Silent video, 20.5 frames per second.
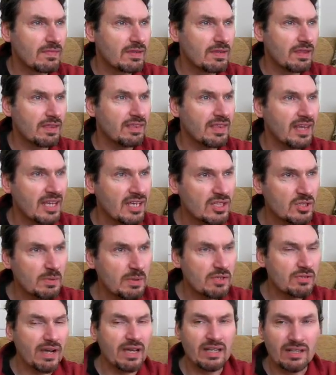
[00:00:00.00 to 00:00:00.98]
the things we
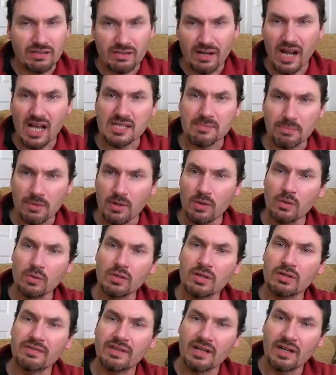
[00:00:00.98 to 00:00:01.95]
try to grasp a hold
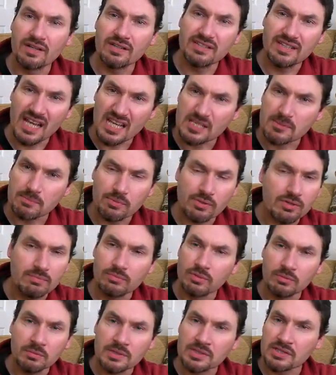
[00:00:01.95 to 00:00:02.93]
of in our desperate
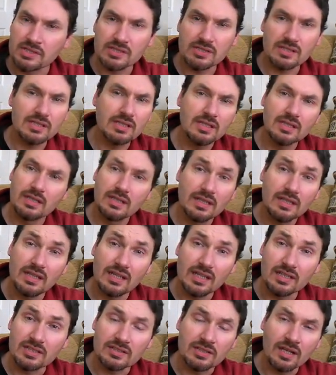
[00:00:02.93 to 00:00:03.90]
moments,
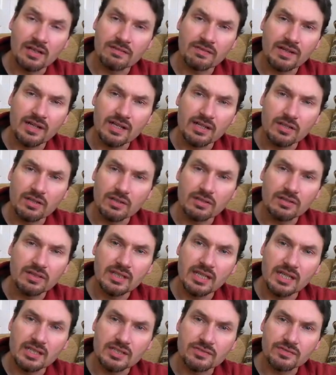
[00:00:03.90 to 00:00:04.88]
it's not a very good
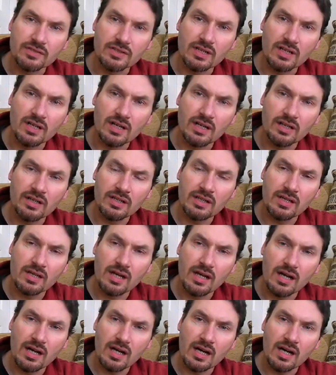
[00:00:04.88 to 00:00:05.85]
case for God.
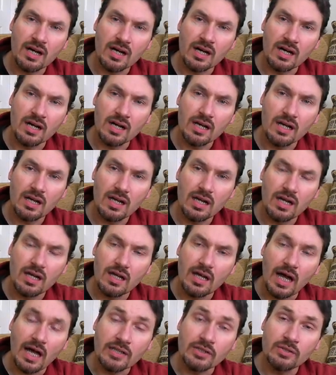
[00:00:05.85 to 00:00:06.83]

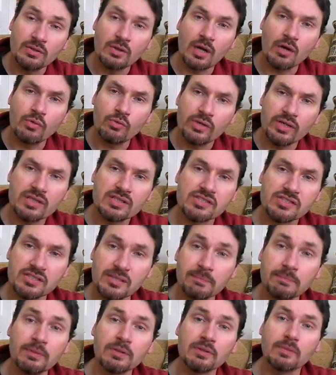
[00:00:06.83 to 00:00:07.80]
And a real
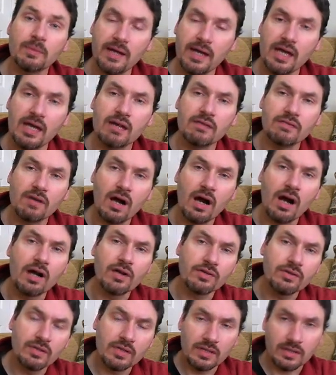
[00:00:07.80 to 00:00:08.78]
simple way of
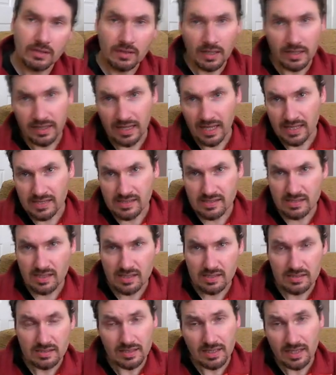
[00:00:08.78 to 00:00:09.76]
arguing against
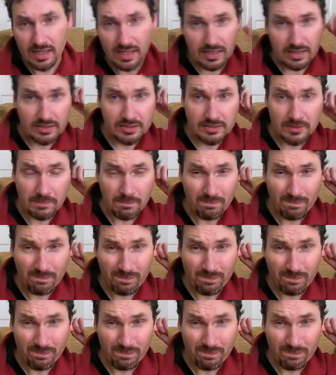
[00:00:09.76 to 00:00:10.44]
this is,